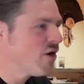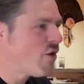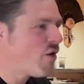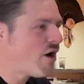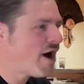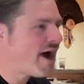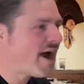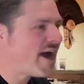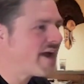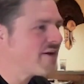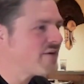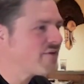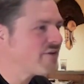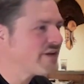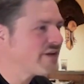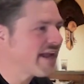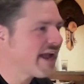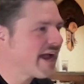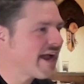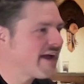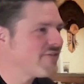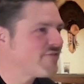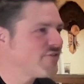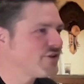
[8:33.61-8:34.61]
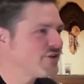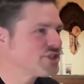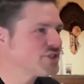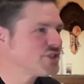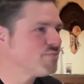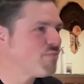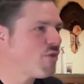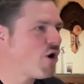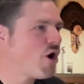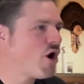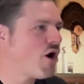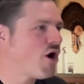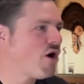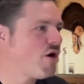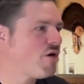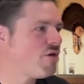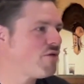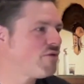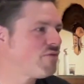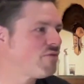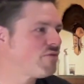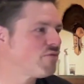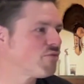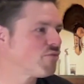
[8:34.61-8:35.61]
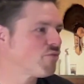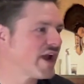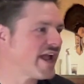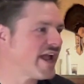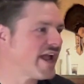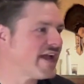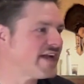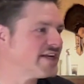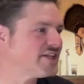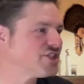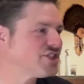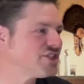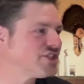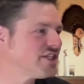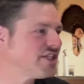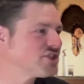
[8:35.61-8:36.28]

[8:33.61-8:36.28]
well, I only have a small ranch.